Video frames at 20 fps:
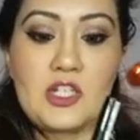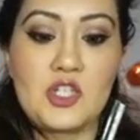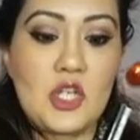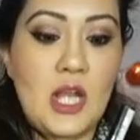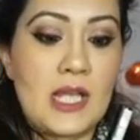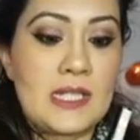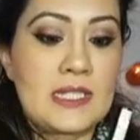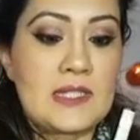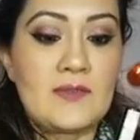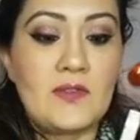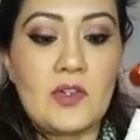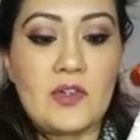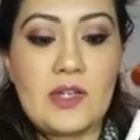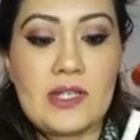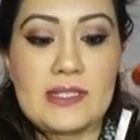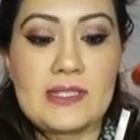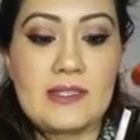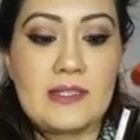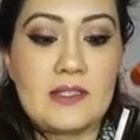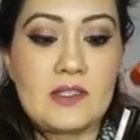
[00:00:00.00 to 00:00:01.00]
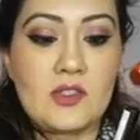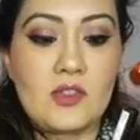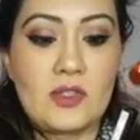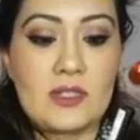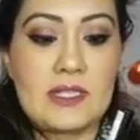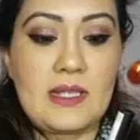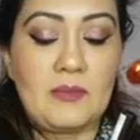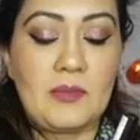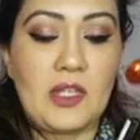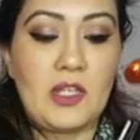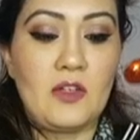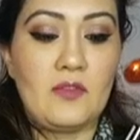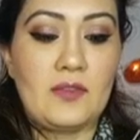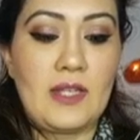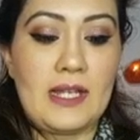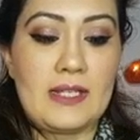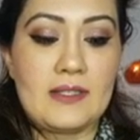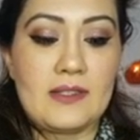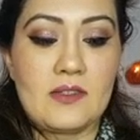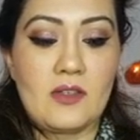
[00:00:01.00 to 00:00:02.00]
a transfer resist or something
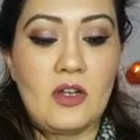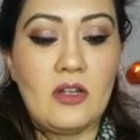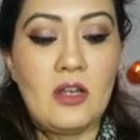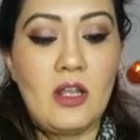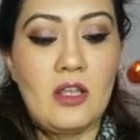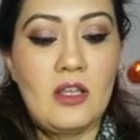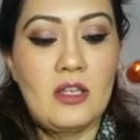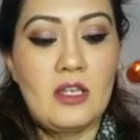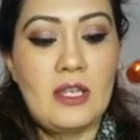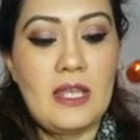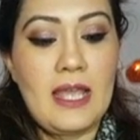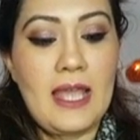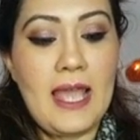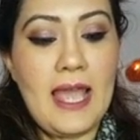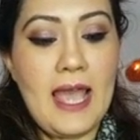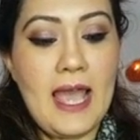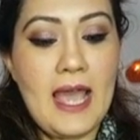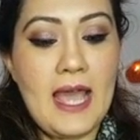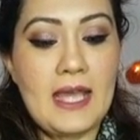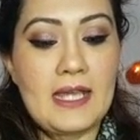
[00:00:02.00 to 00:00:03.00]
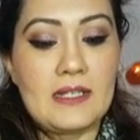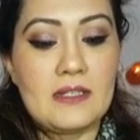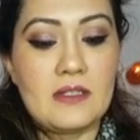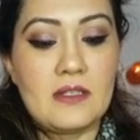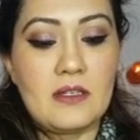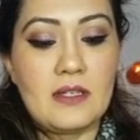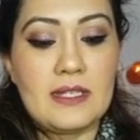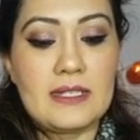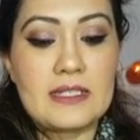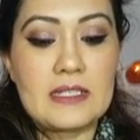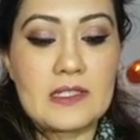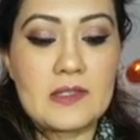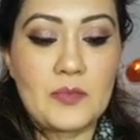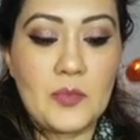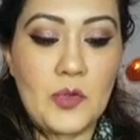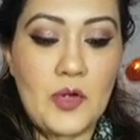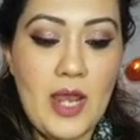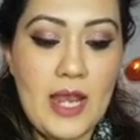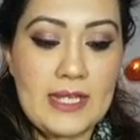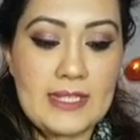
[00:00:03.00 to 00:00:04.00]
of that sort. And it
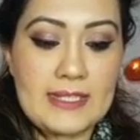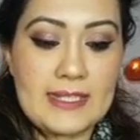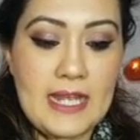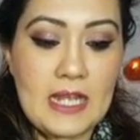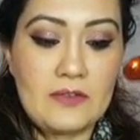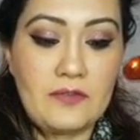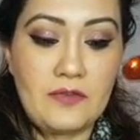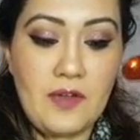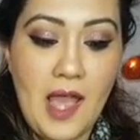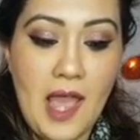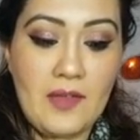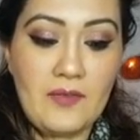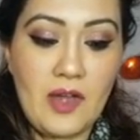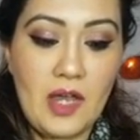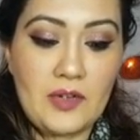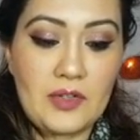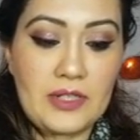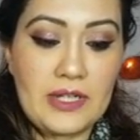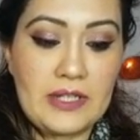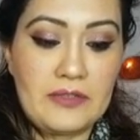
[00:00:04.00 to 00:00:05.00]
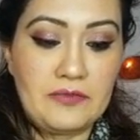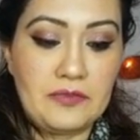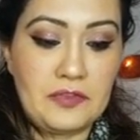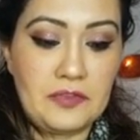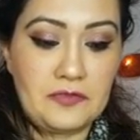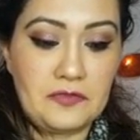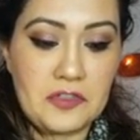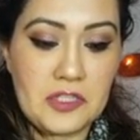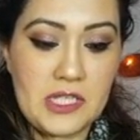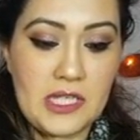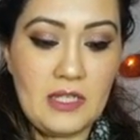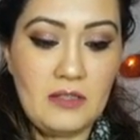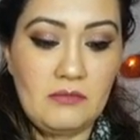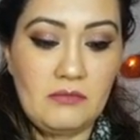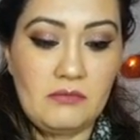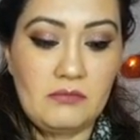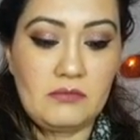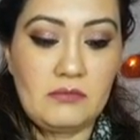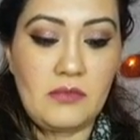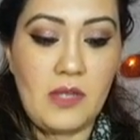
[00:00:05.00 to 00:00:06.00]
is priced at $550.
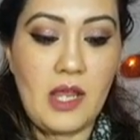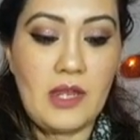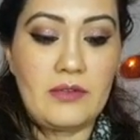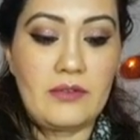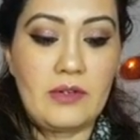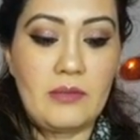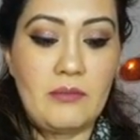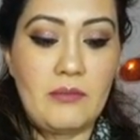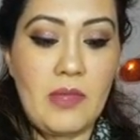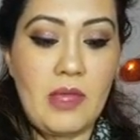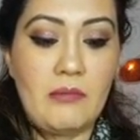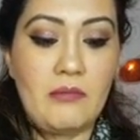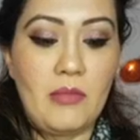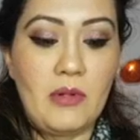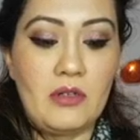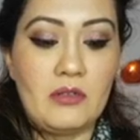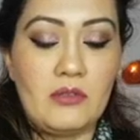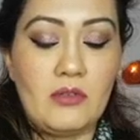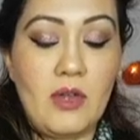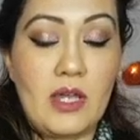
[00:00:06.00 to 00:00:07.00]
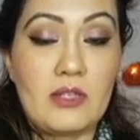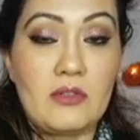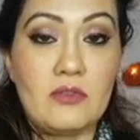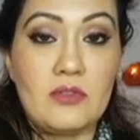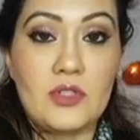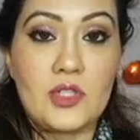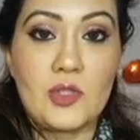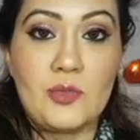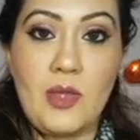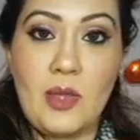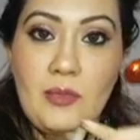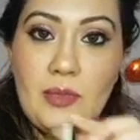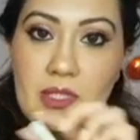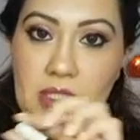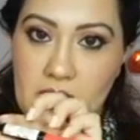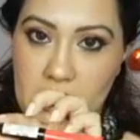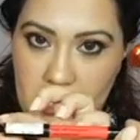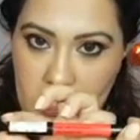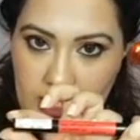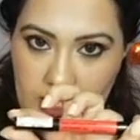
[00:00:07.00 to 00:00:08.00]
I don't
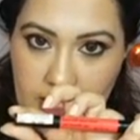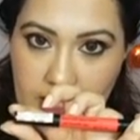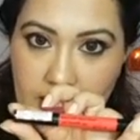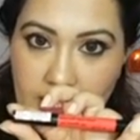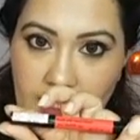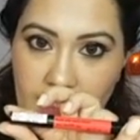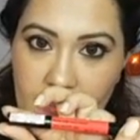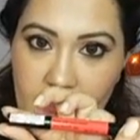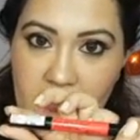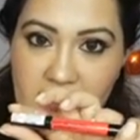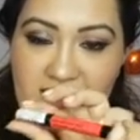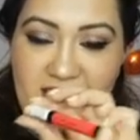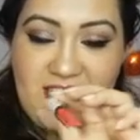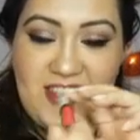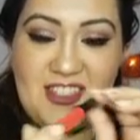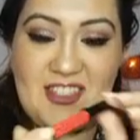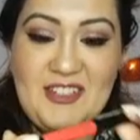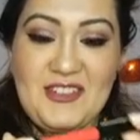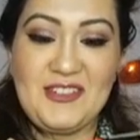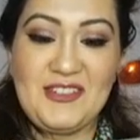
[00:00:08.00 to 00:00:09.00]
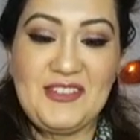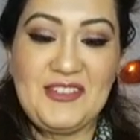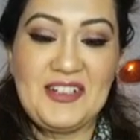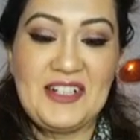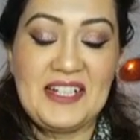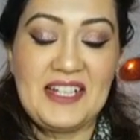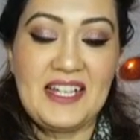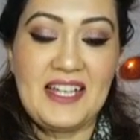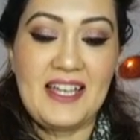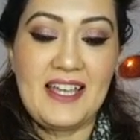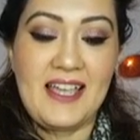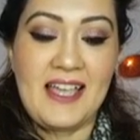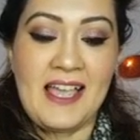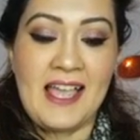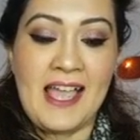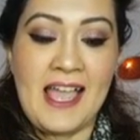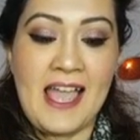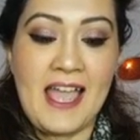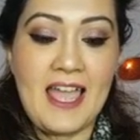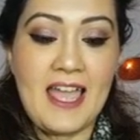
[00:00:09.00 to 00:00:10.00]
remember. It's written here. So,
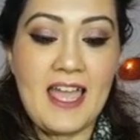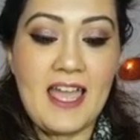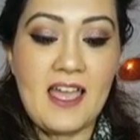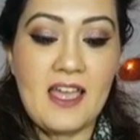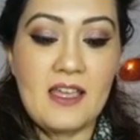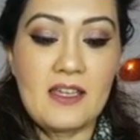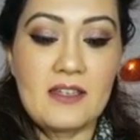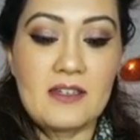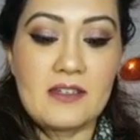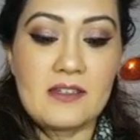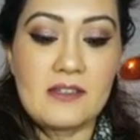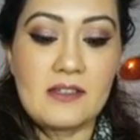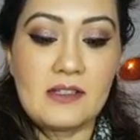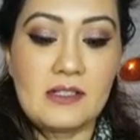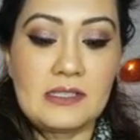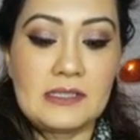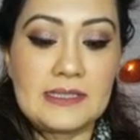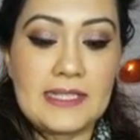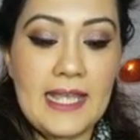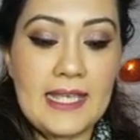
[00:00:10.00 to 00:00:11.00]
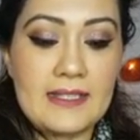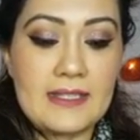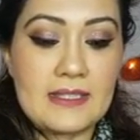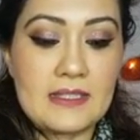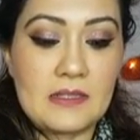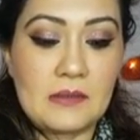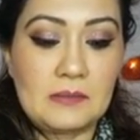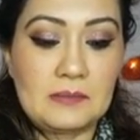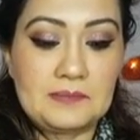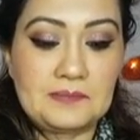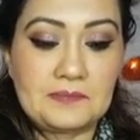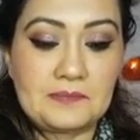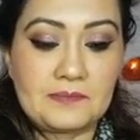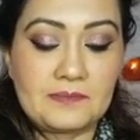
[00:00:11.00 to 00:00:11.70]
and yes,